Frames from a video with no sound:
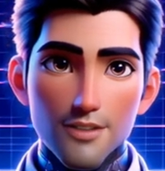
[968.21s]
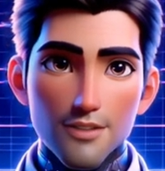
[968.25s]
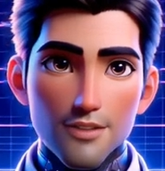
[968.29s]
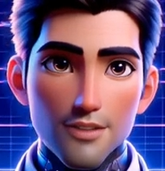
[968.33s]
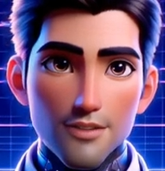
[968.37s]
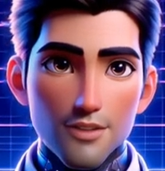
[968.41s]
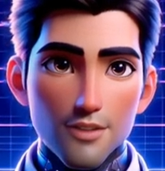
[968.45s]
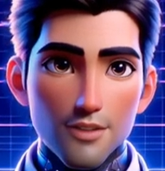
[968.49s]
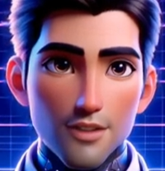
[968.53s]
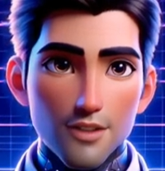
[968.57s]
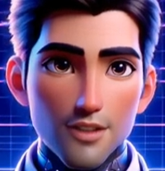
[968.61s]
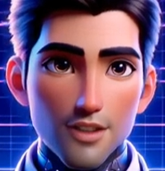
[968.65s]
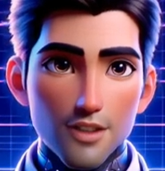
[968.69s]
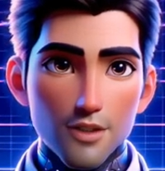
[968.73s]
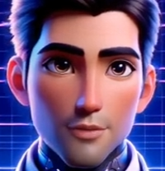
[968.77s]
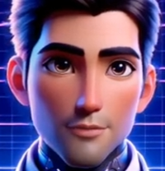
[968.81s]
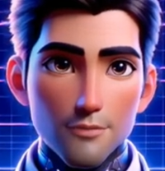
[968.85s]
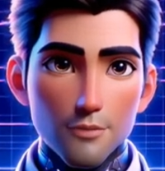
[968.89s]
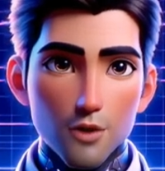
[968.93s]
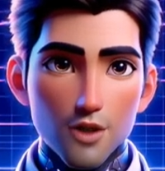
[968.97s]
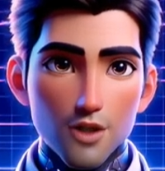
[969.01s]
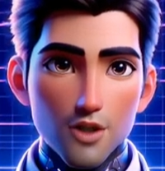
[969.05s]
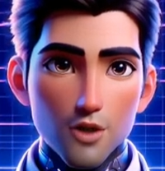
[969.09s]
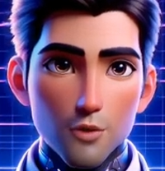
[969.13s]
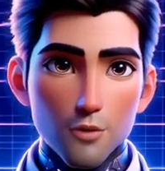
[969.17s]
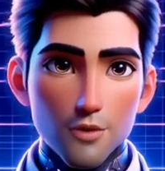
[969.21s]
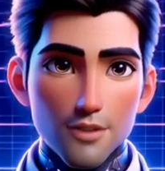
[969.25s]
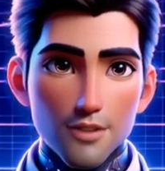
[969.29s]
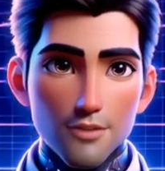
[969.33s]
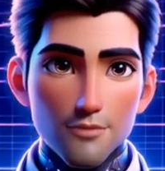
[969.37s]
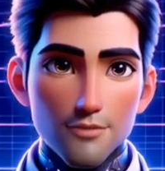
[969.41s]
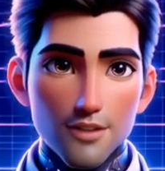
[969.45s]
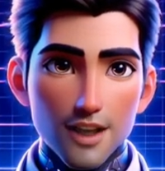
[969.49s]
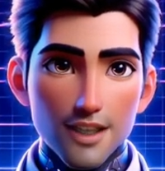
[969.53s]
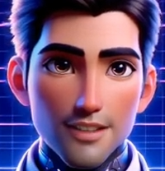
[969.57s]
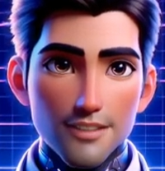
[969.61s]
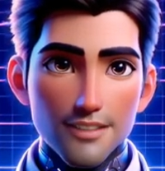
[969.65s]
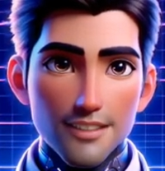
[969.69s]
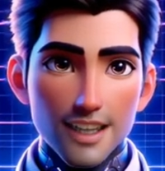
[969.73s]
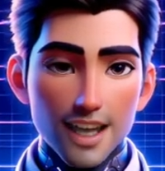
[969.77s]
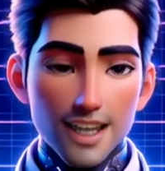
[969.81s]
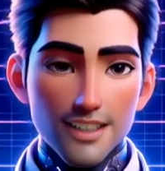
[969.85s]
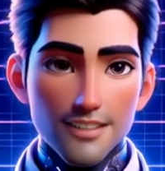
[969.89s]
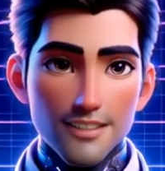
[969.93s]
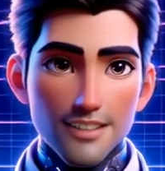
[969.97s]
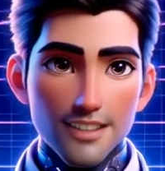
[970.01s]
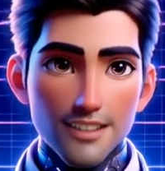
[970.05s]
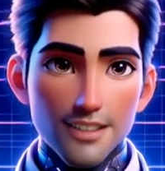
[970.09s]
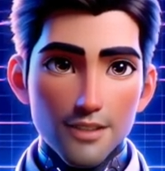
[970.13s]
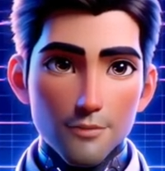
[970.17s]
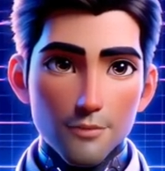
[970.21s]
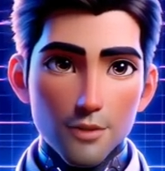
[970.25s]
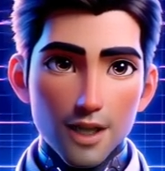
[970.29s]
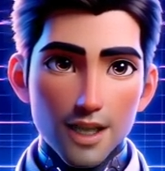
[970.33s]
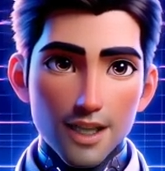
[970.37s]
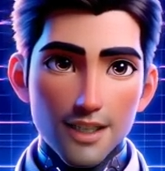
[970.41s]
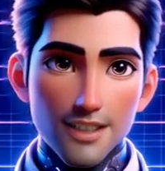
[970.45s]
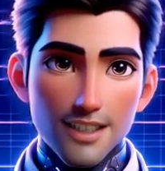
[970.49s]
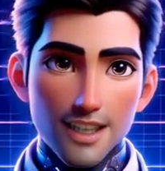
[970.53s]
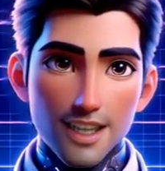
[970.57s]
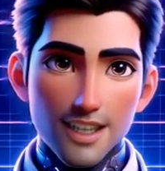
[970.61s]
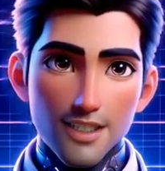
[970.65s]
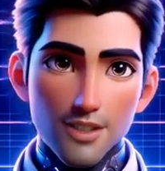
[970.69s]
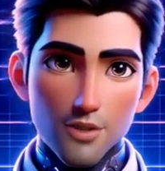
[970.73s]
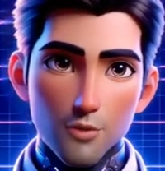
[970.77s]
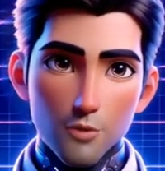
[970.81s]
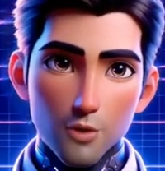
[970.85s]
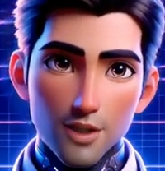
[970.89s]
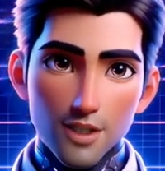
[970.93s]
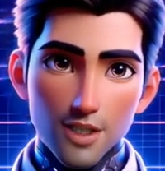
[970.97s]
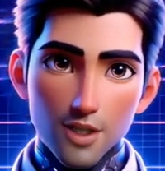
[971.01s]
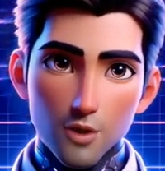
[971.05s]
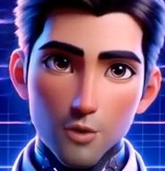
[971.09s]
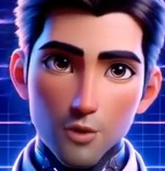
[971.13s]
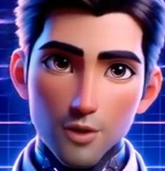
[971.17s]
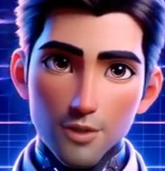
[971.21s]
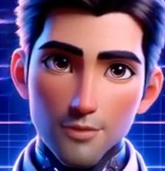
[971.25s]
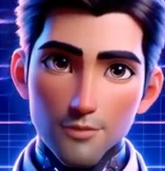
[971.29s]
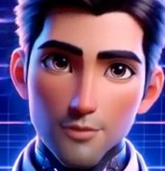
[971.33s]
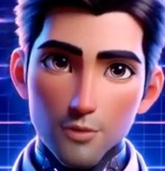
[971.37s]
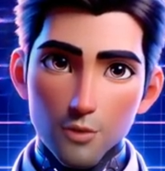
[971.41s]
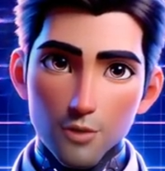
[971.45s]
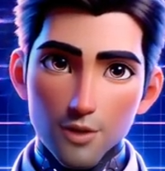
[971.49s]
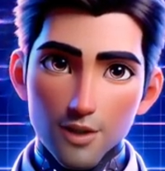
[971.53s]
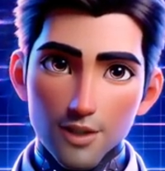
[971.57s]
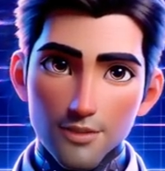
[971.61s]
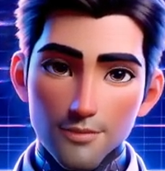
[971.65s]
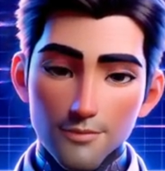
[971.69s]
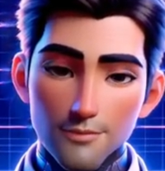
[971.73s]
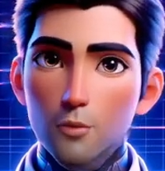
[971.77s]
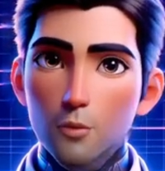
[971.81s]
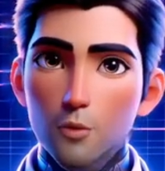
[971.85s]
to be pulling from lots of resources, so it might take a little extra time.